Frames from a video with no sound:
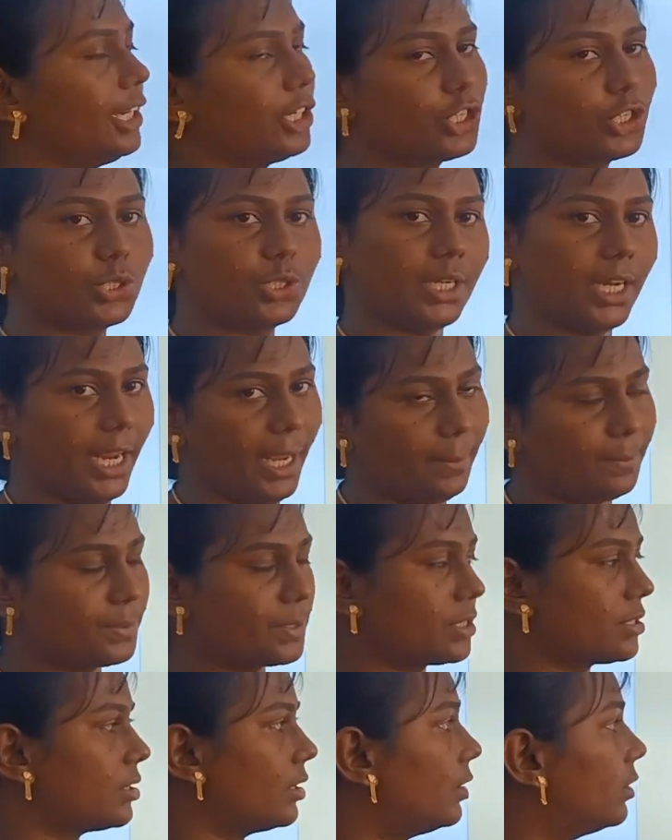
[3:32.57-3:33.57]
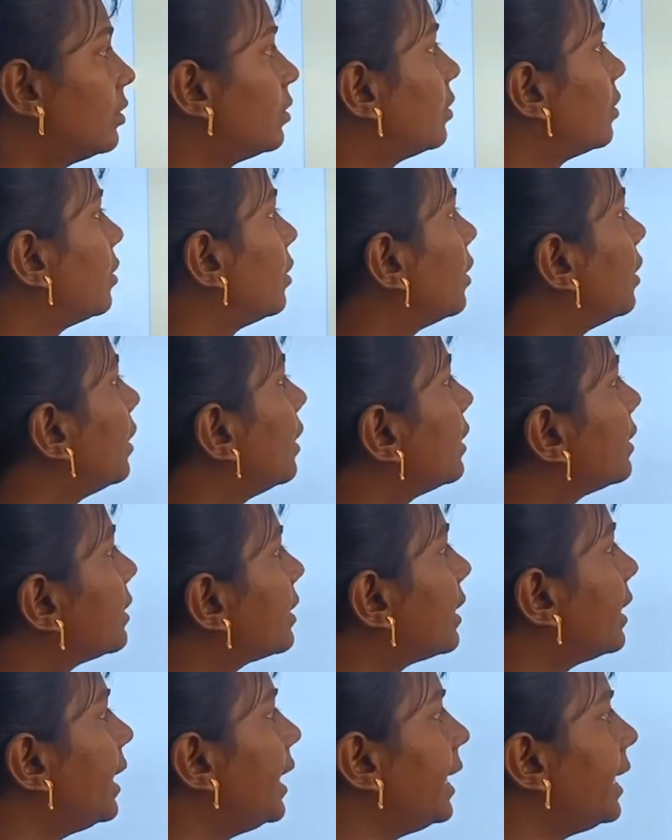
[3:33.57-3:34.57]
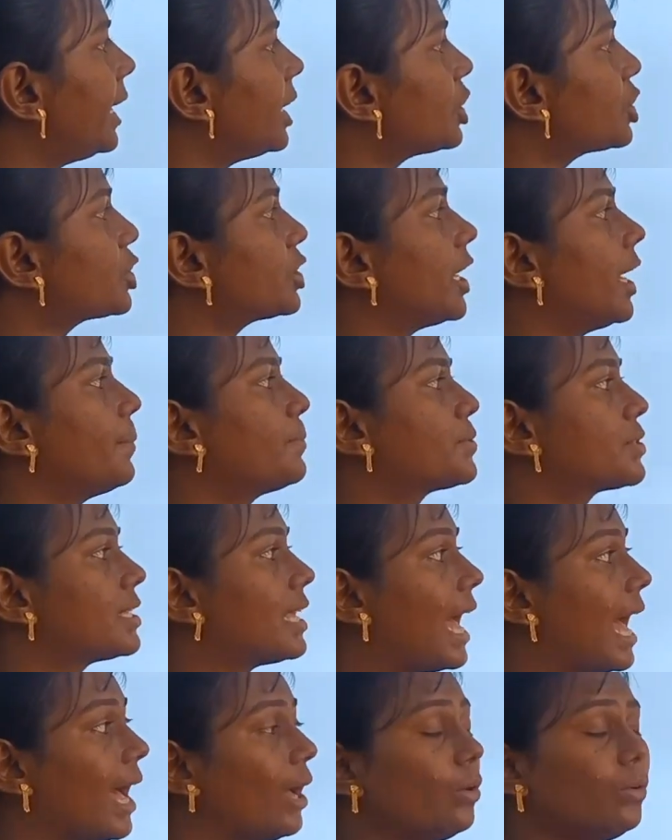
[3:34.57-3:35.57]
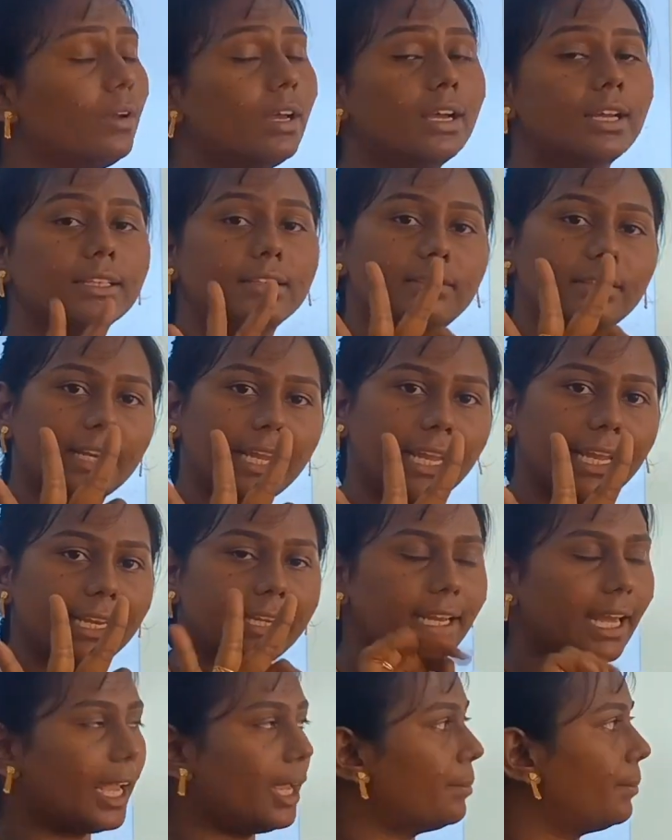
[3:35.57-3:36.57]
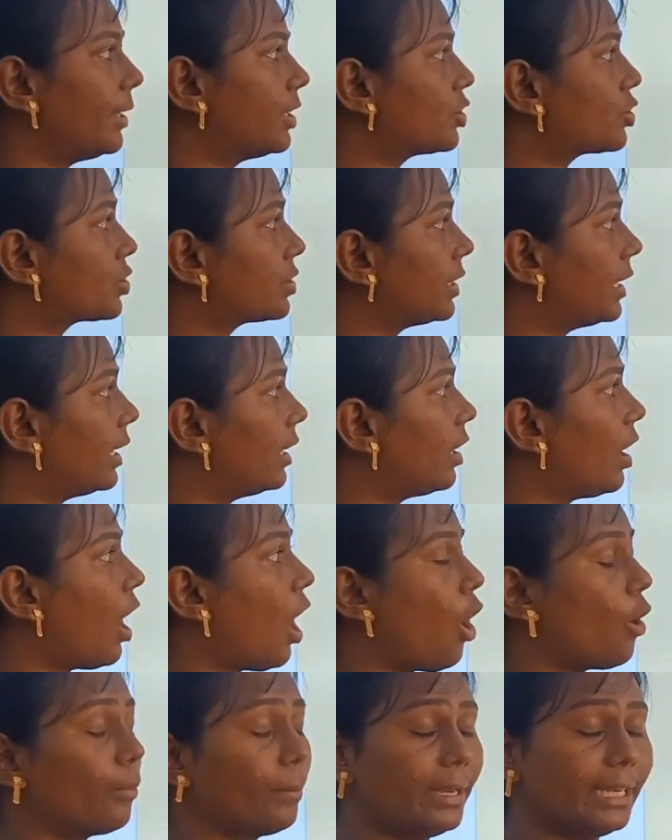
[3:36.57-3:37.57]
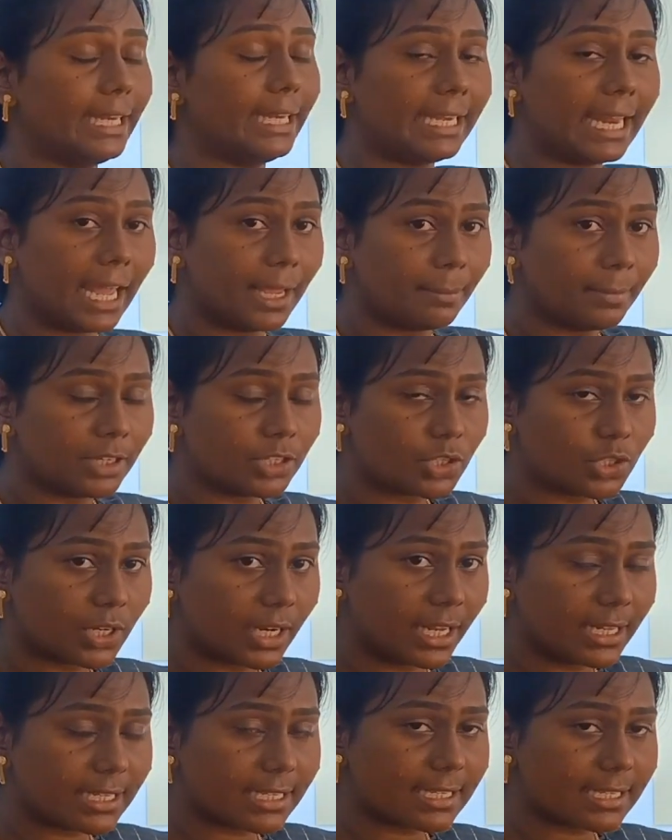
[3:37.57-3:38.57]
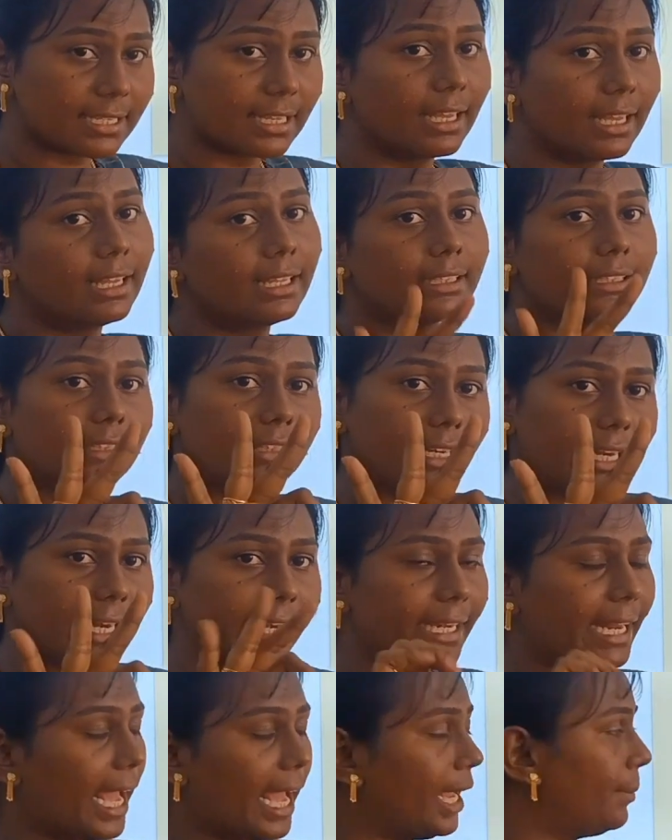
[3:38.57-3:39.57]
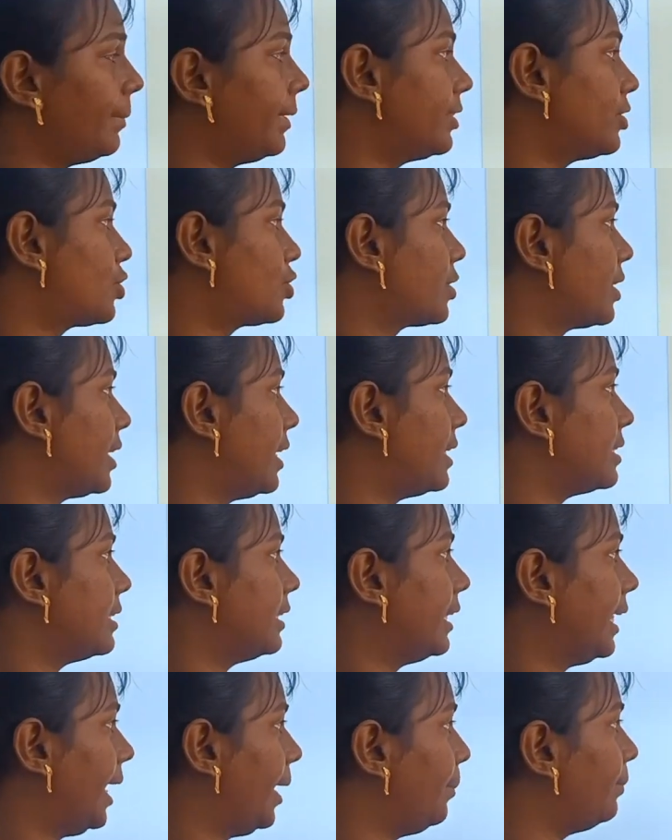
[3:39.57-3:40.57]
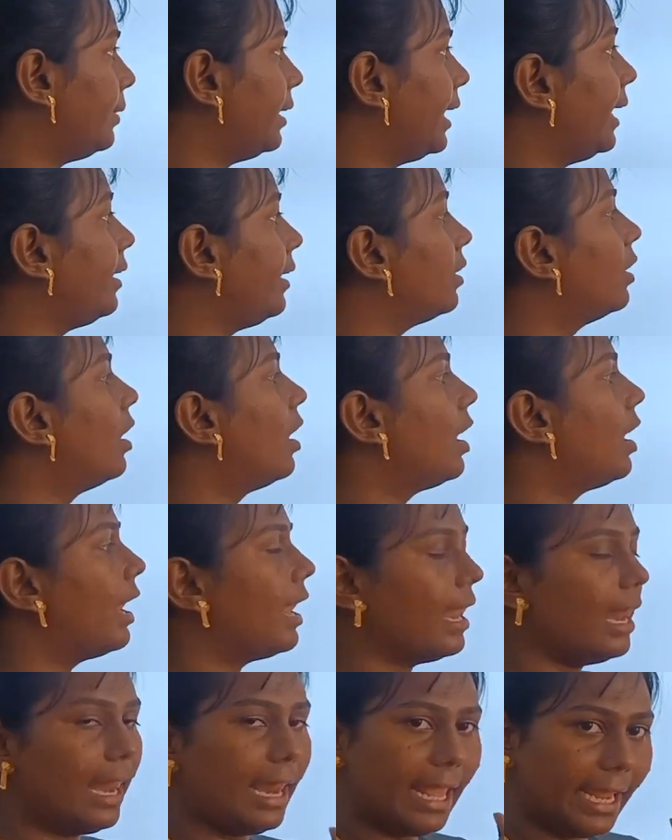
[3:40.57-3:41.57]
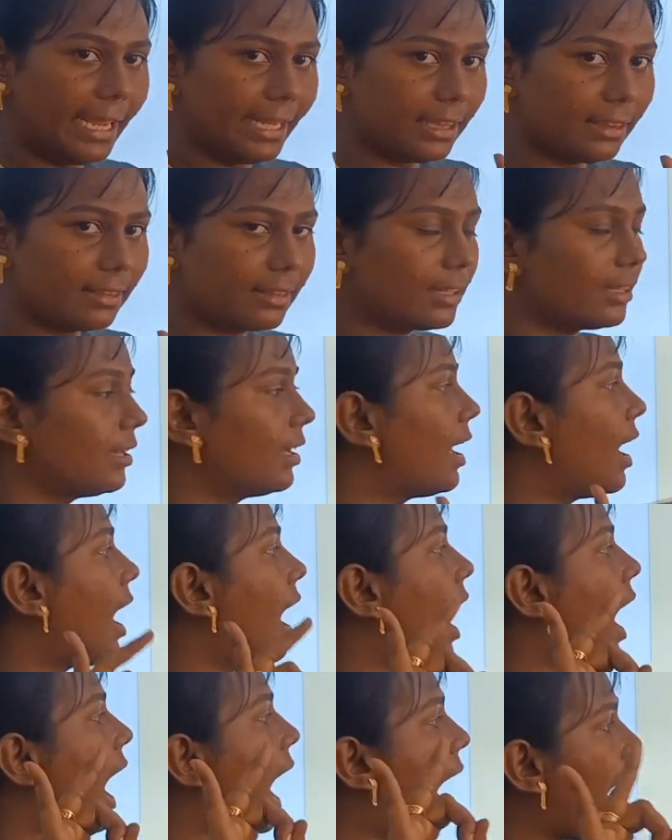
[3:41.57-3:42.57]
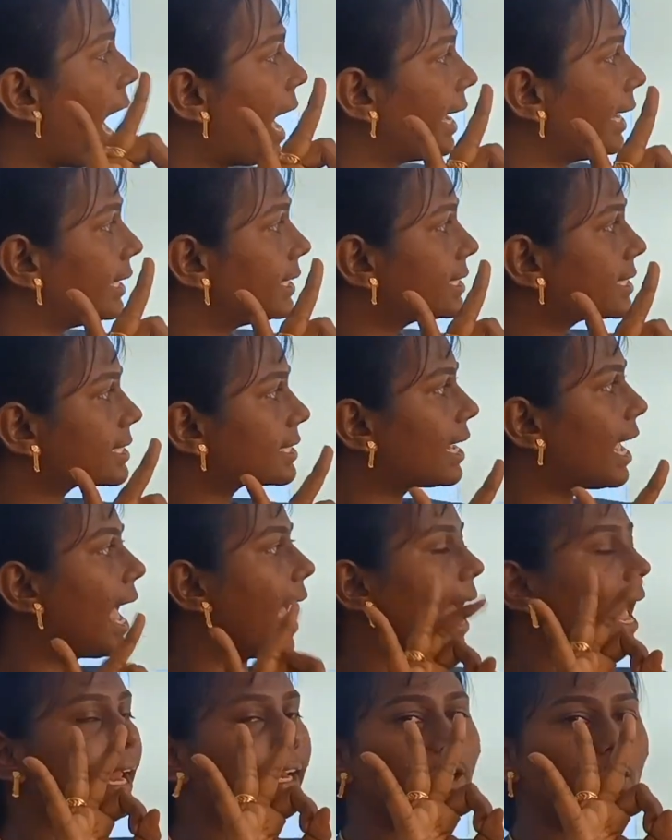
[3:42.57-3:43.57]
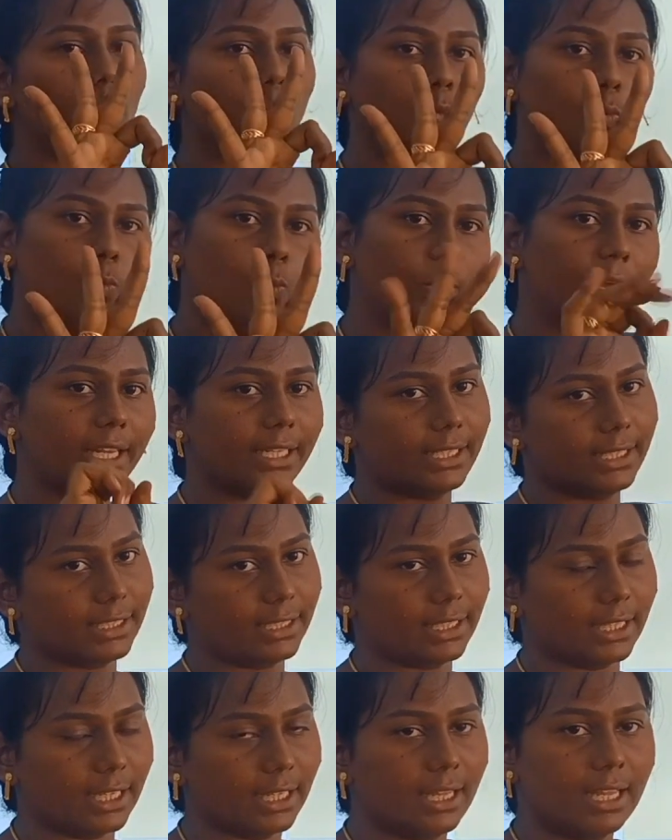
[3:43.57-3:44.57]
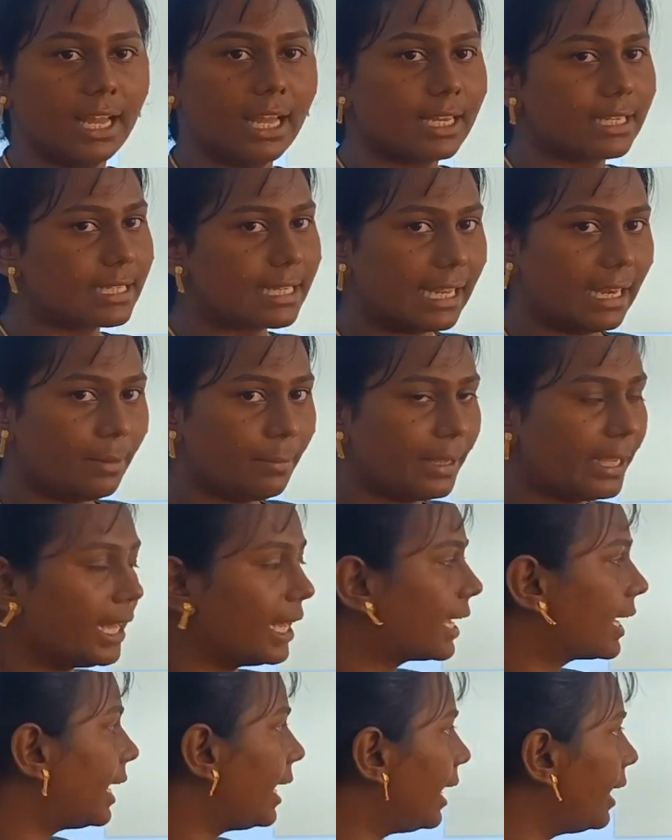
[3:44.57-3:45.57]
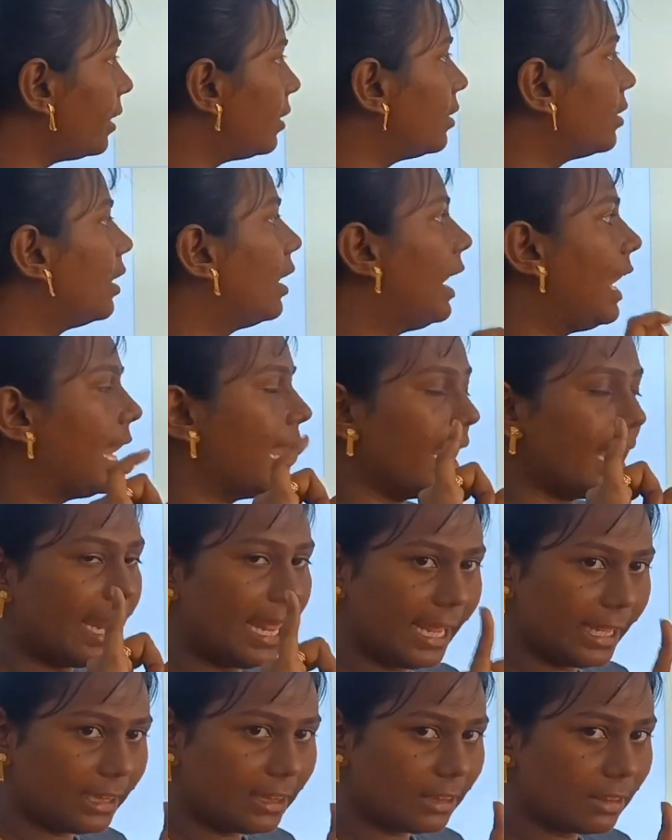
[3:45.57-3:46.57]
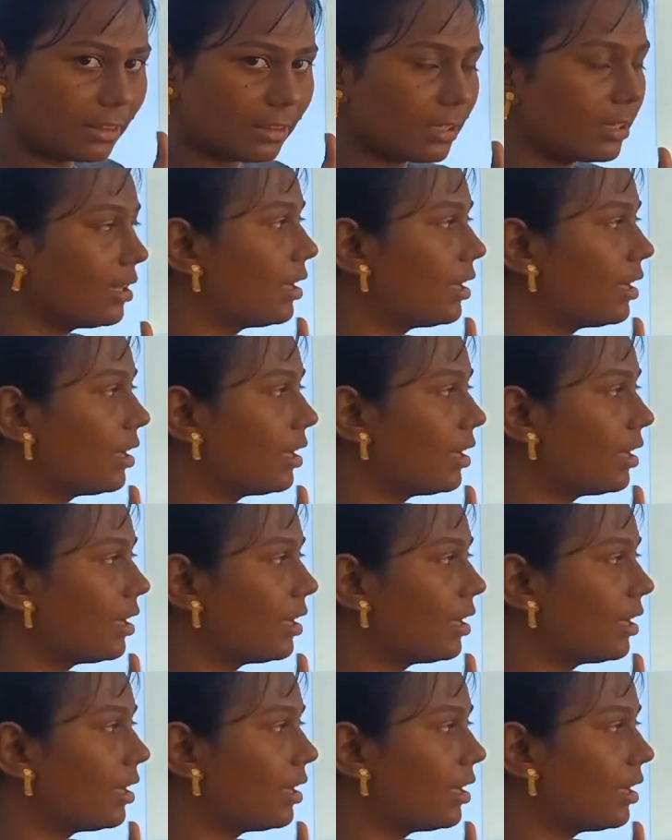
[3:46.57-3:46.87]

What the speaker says: shapes. 3D shapes have 3-dimensional. How many dimensions? 3 dimensions, namely length, height and width. Tell me again, length,